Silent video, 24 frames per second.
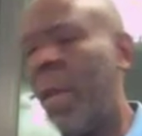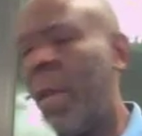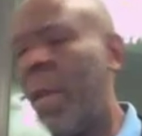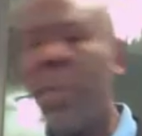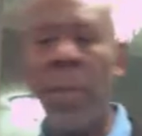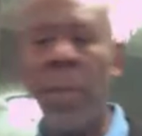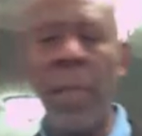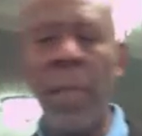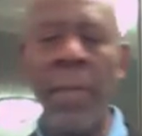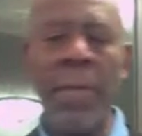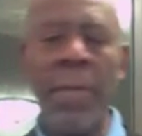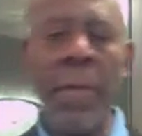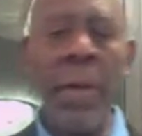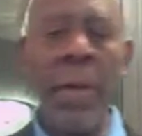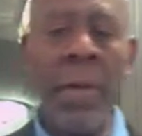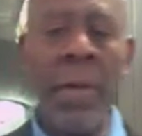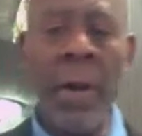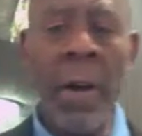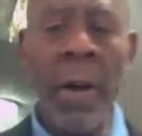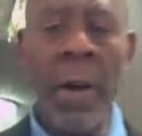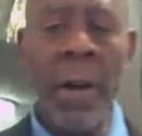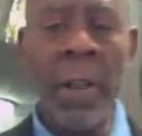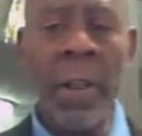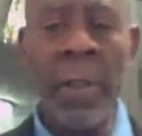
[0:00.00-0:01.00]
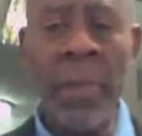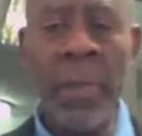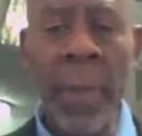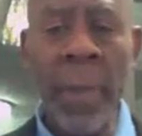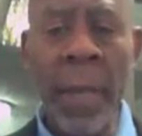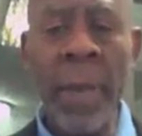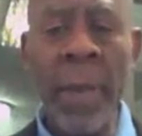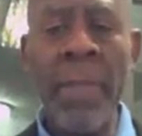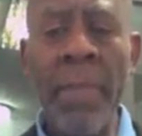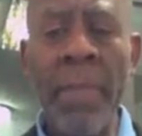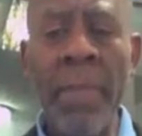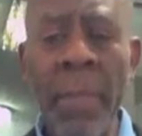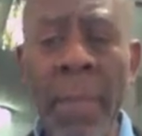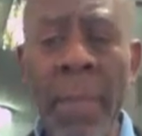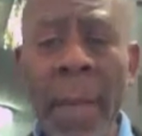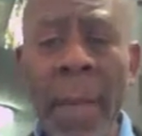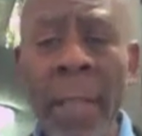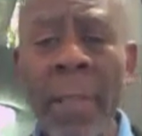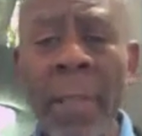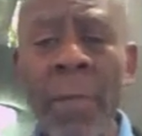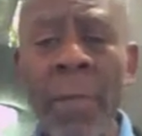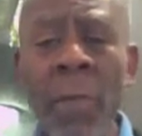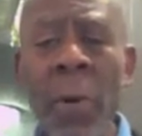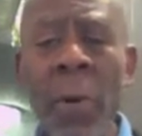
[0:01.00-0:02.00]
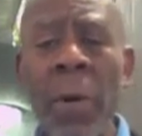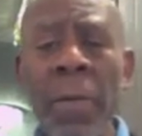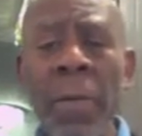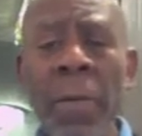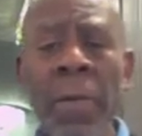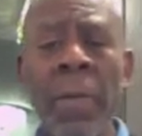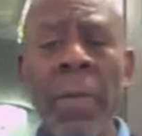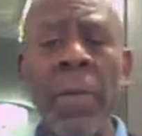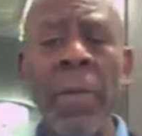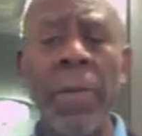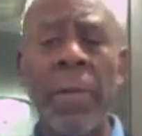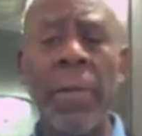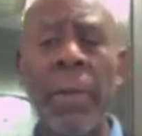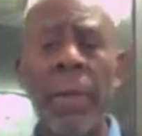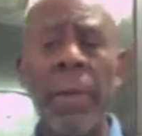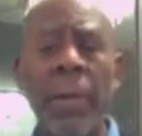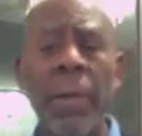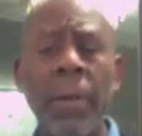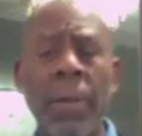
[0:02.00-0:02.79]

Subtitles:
but the phone calls become much more fruitful.